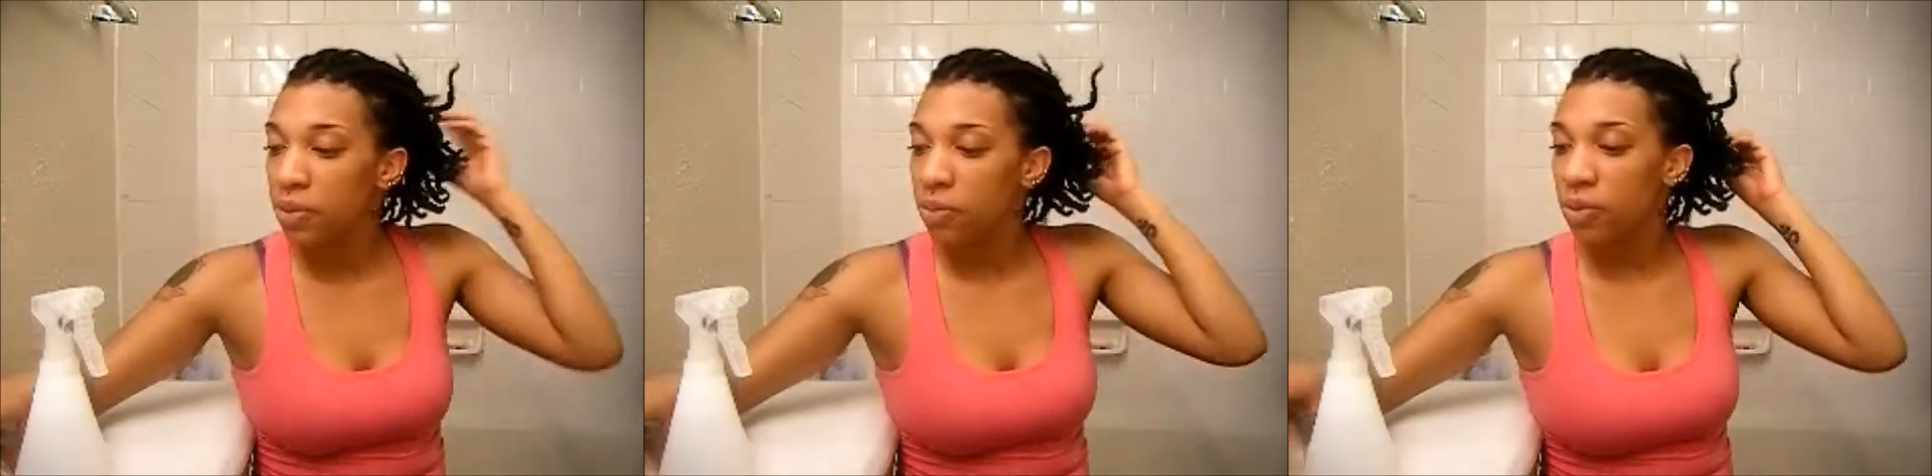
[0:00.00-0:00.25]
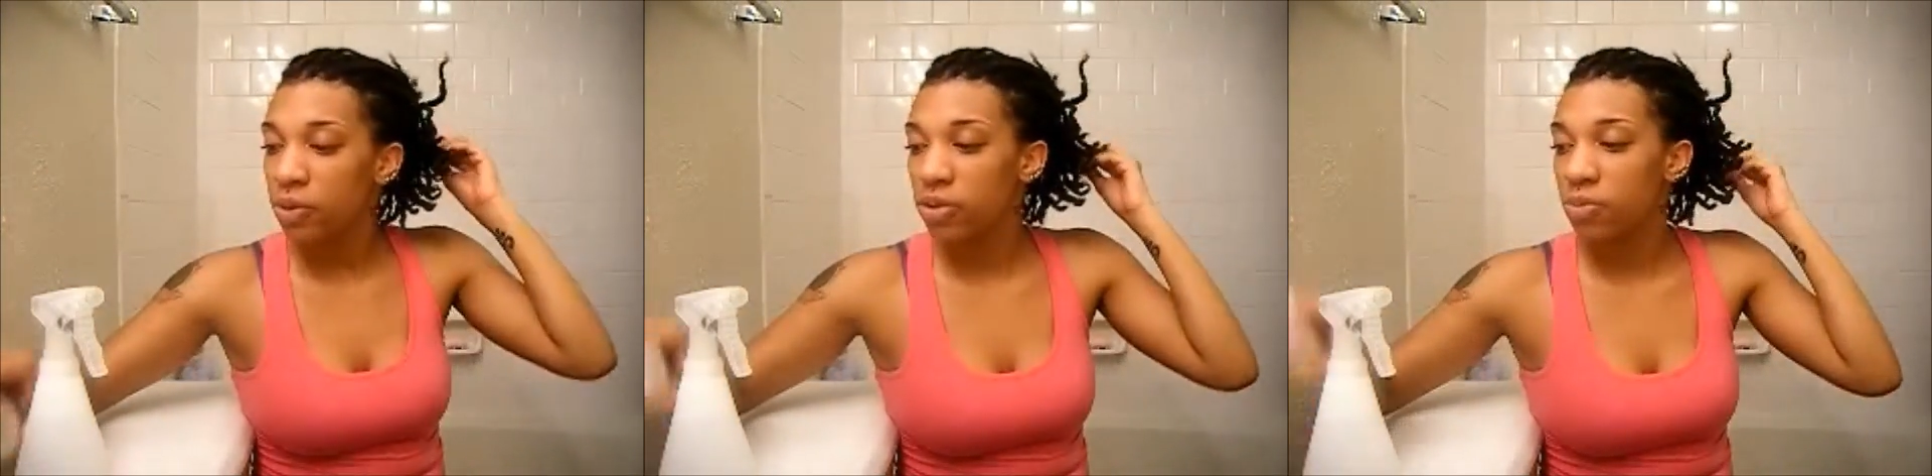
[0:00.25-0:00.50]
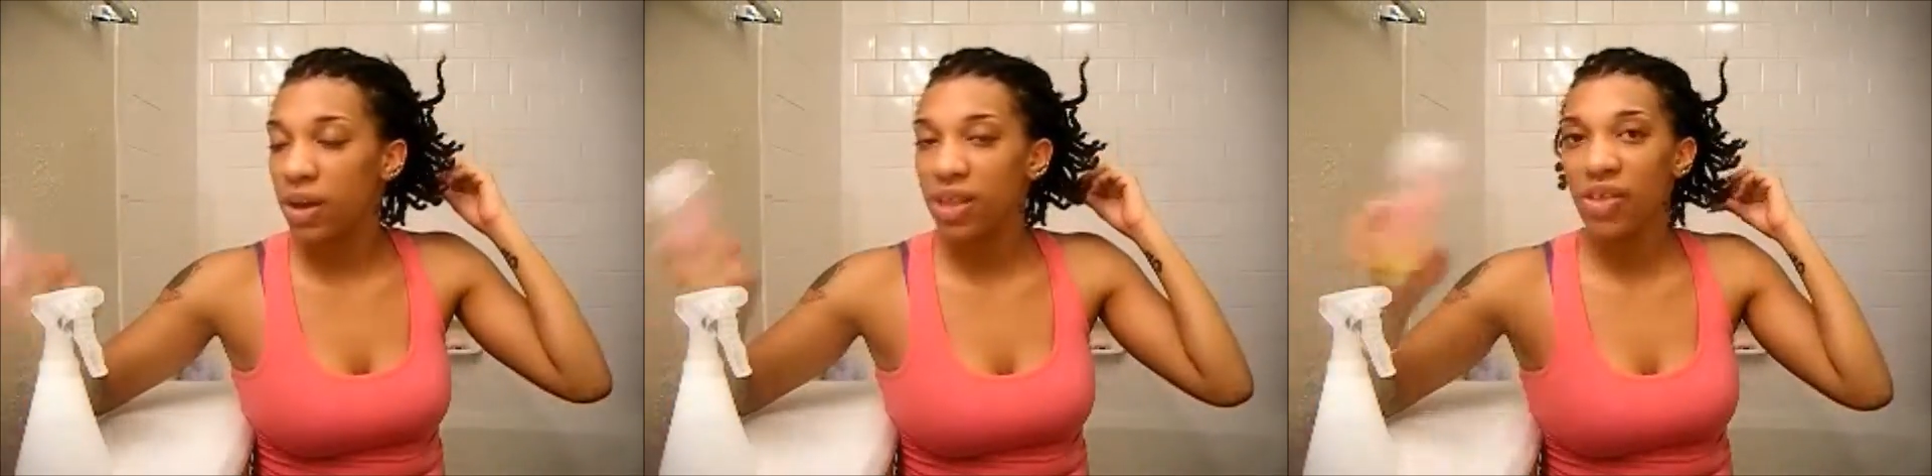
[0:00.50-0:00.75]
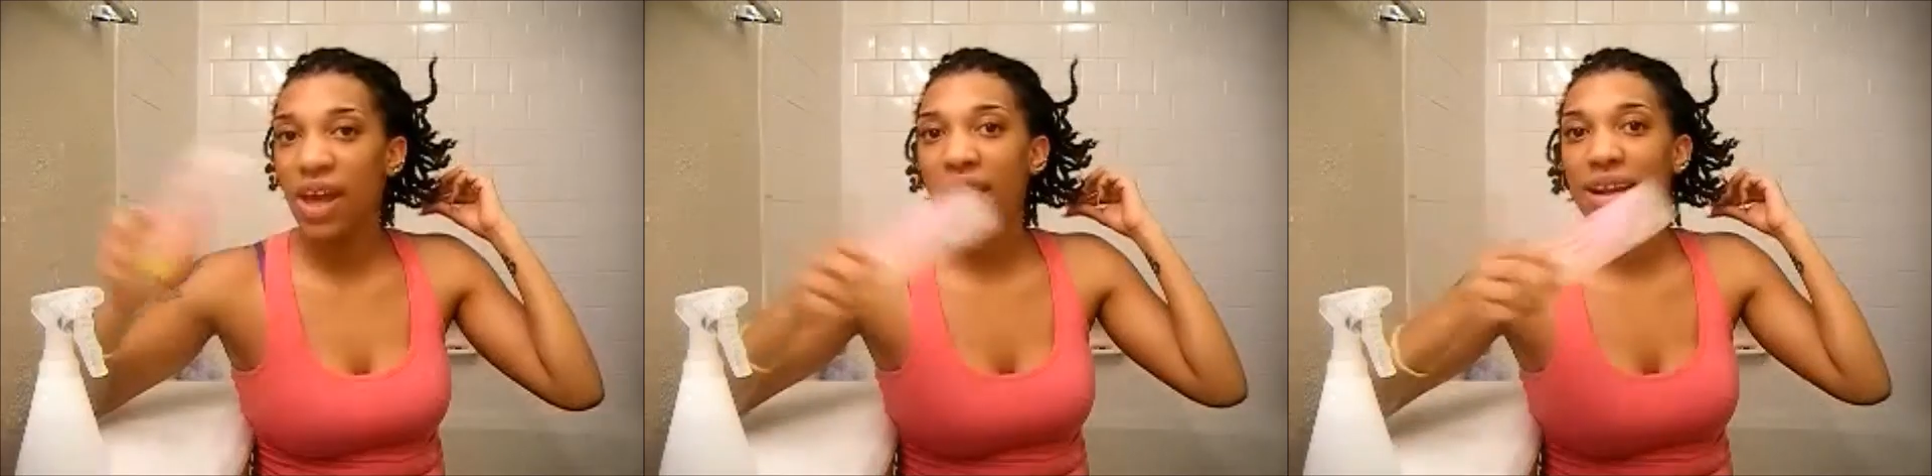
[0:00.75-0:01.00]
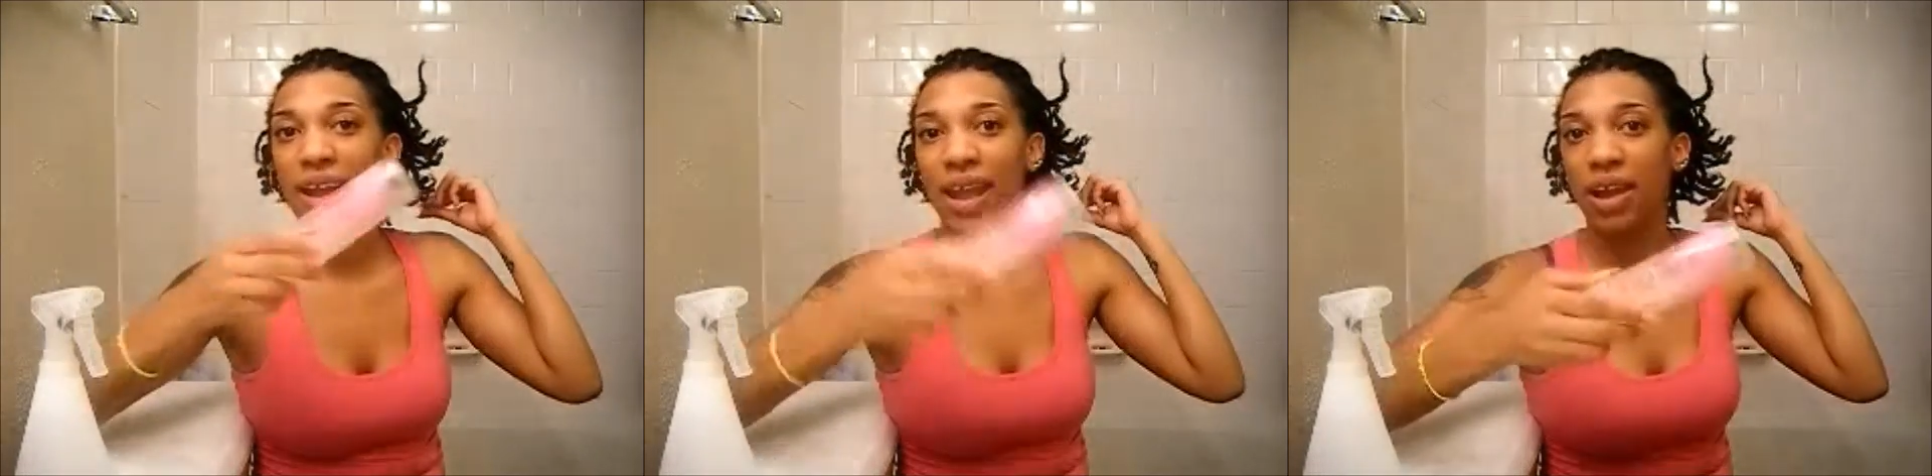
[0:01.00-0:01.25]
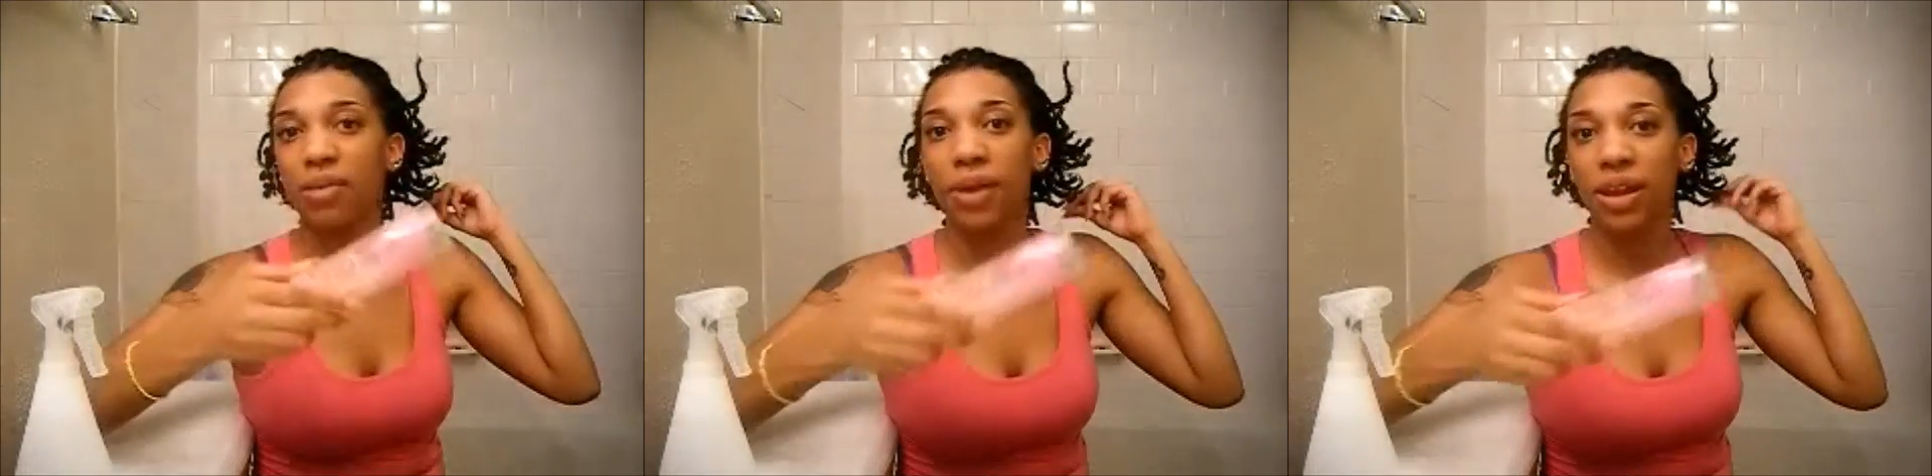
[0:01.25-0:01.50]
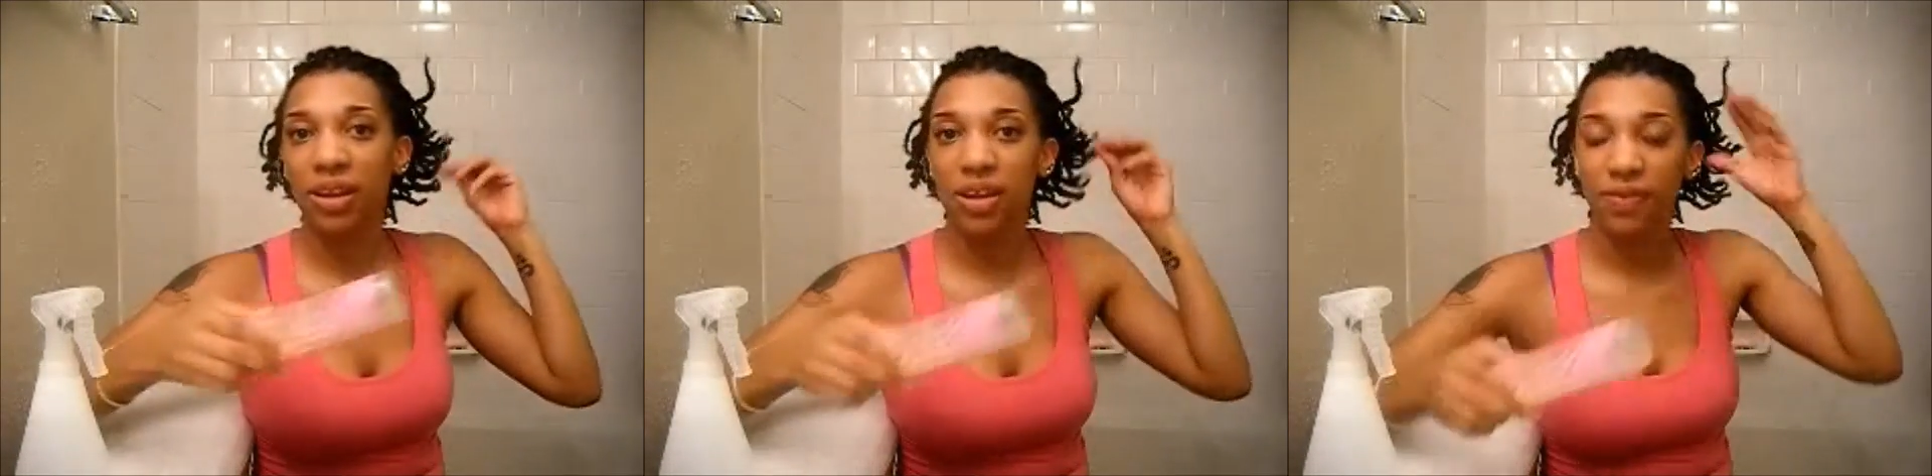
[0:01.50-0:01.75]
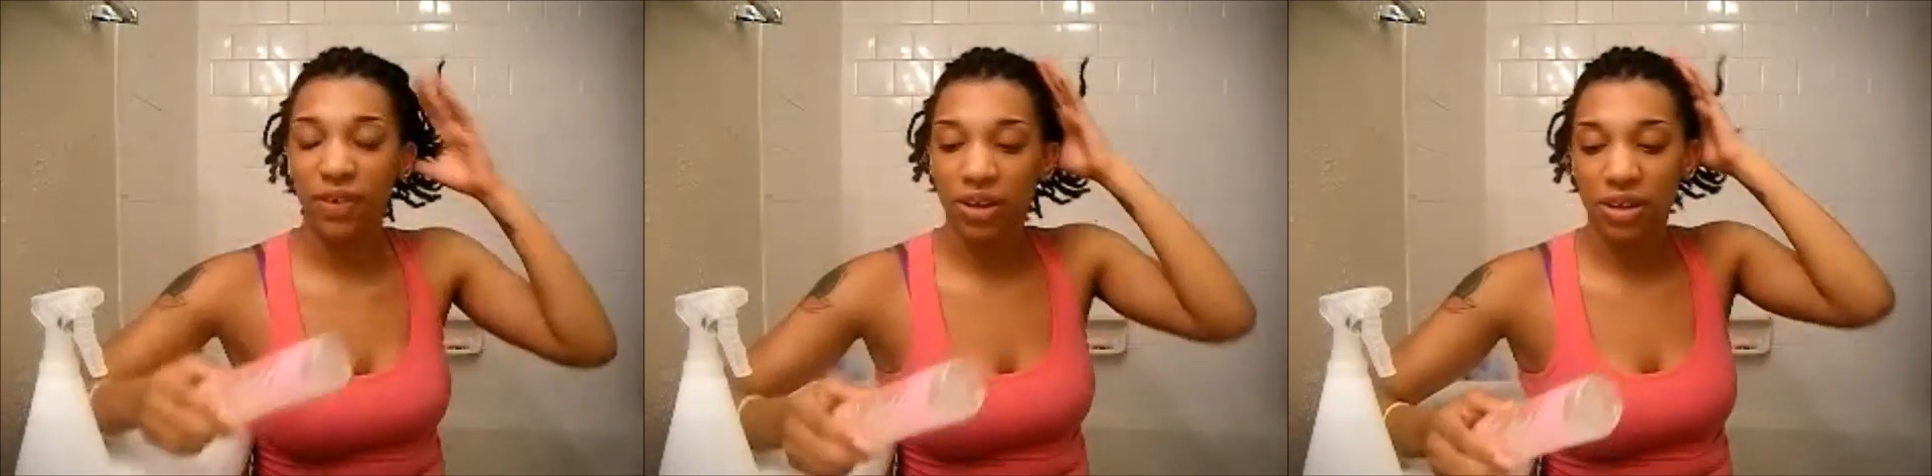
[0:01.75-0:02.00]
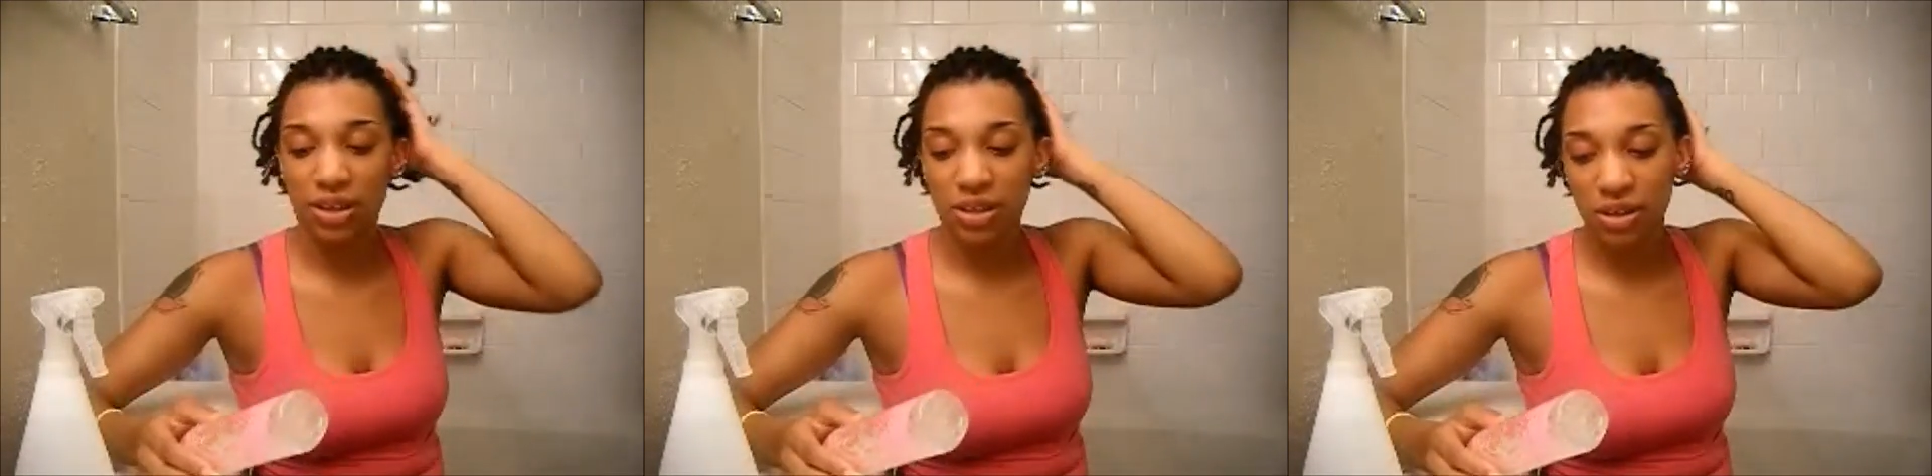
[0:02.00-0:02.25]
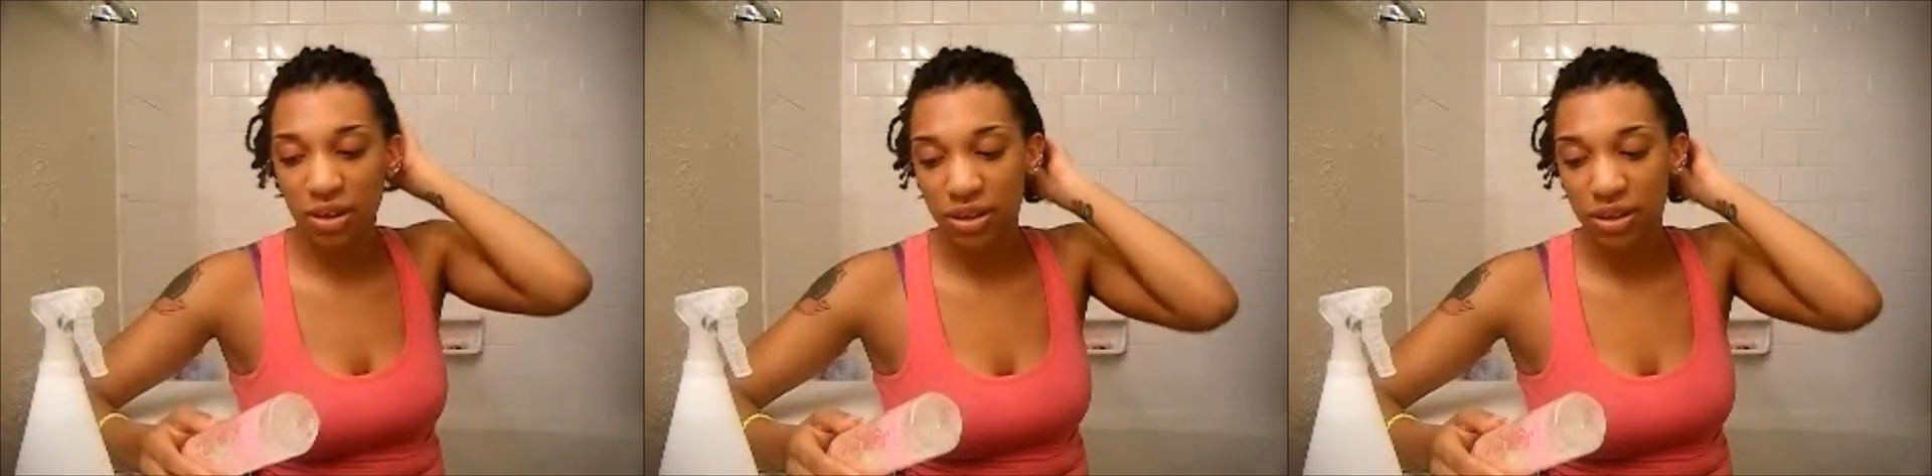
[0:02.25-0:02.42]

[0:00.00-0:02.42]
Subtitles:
both by that and my leave-in conditioner,